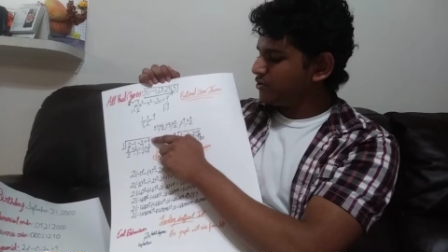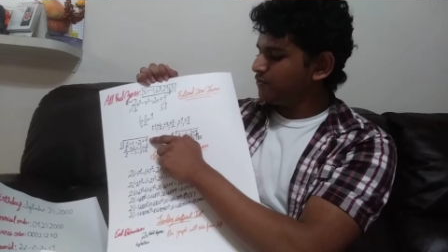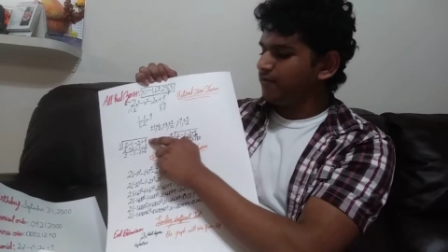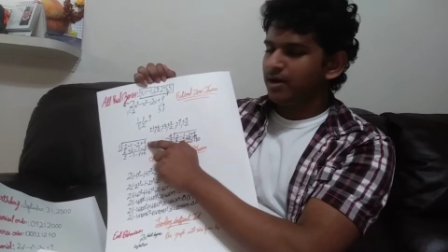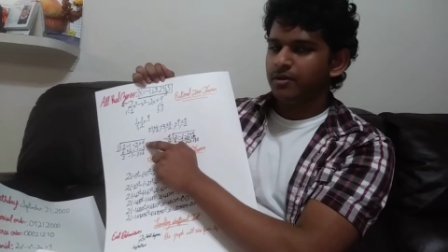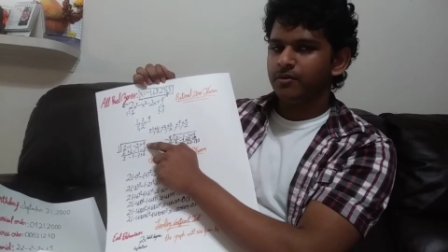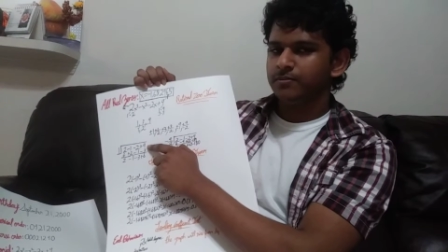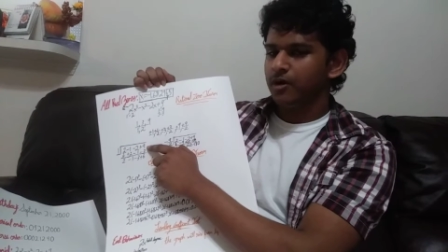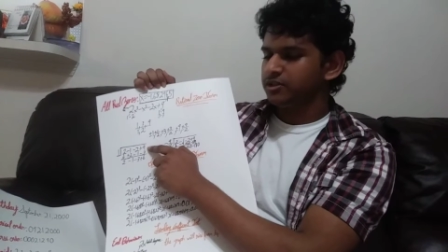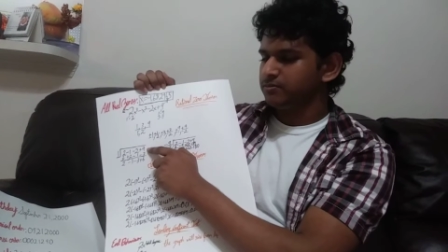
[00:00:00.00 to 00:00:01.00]
find
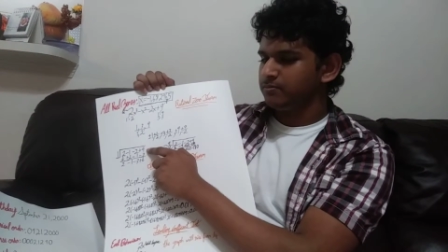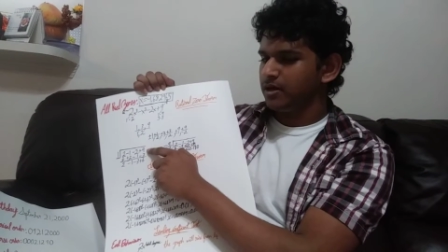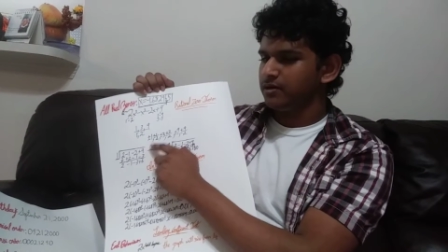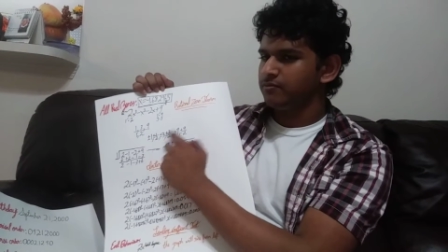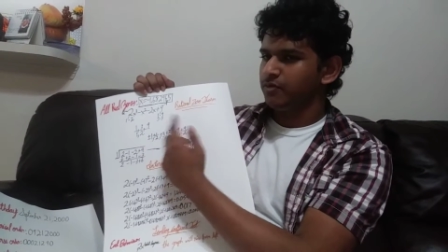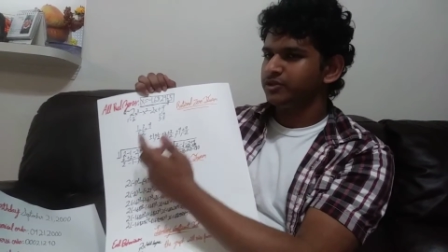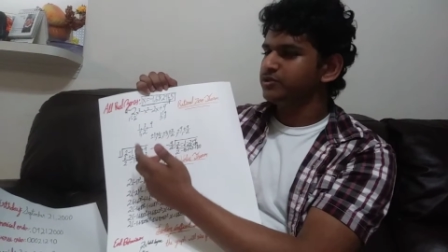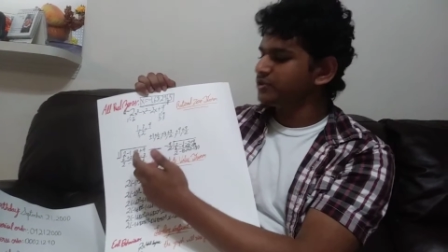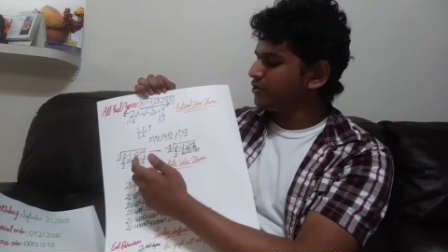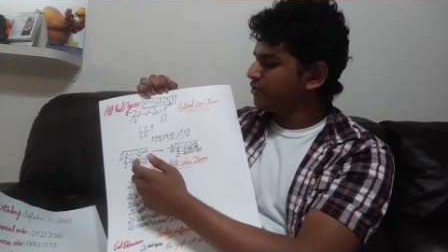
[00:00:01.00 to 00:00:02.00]
my
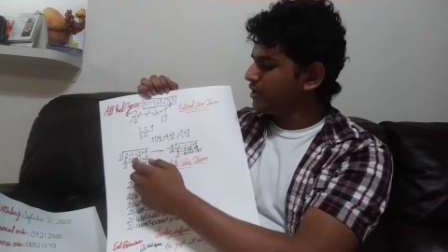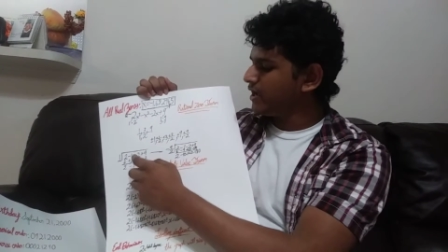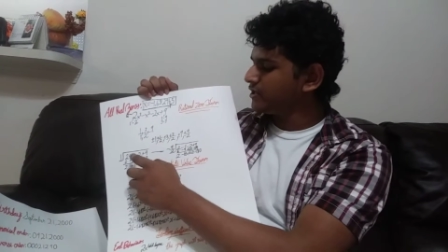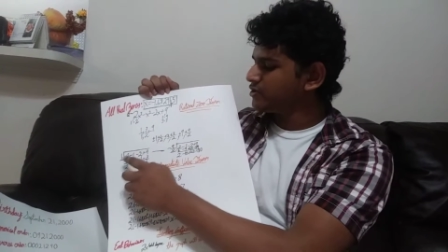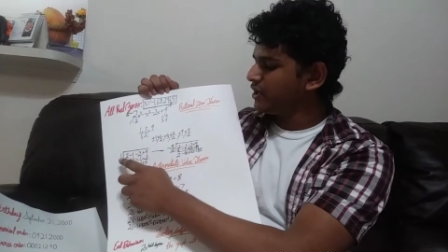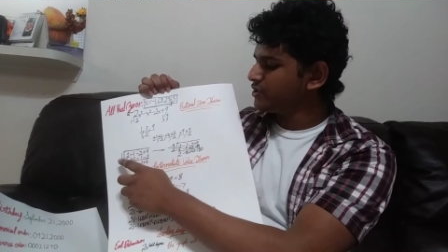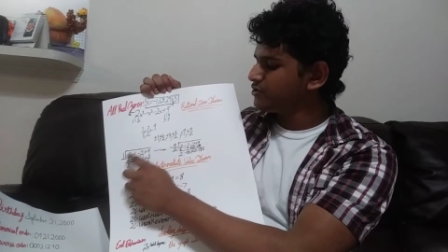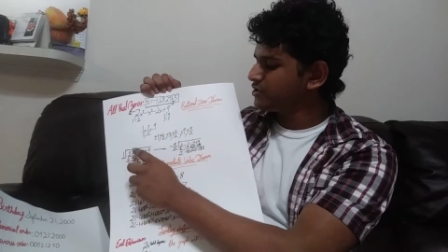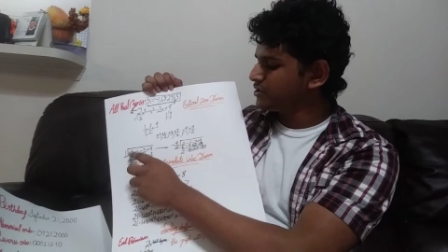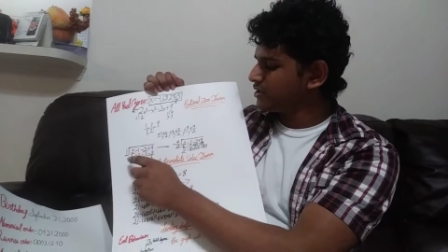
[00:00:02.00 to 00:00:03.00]
rational zero, I tried
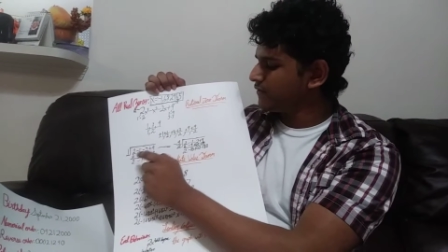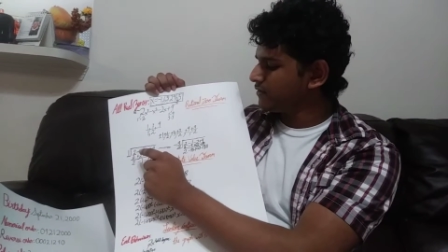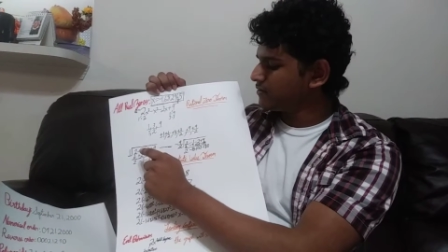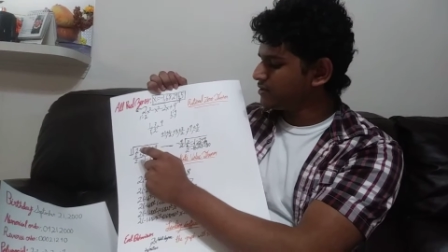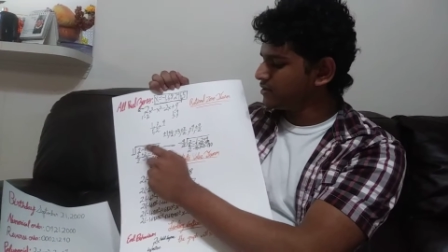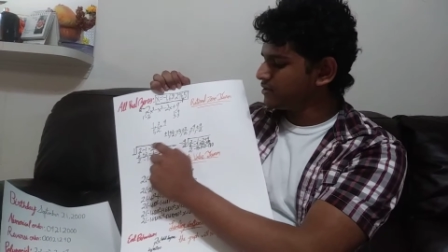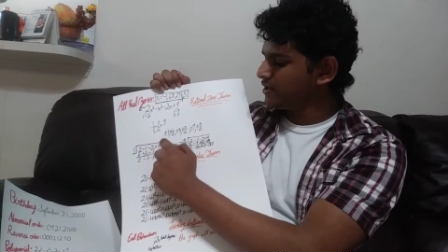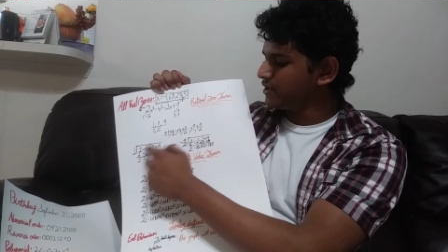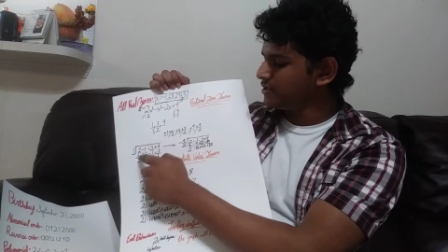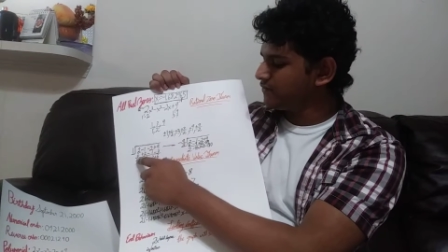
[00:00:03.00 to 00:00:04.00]
using
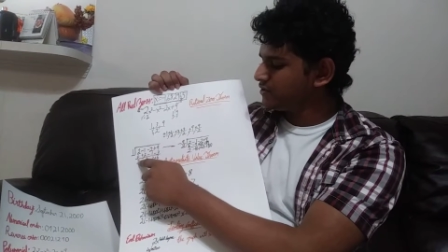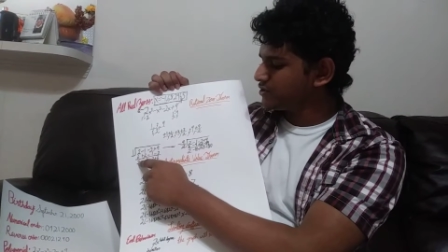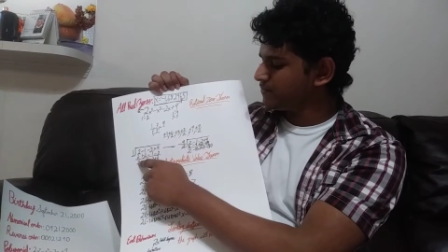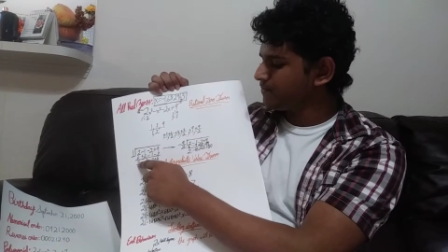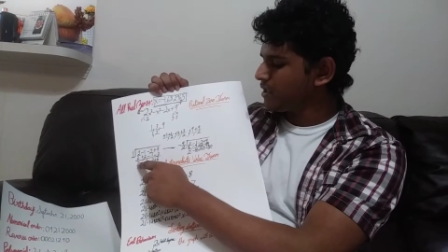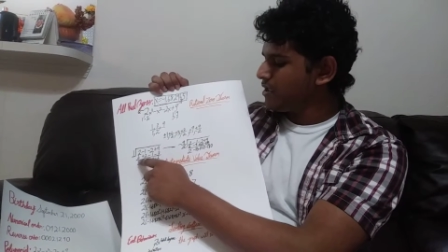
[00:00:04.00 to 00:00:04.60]
synthetic division.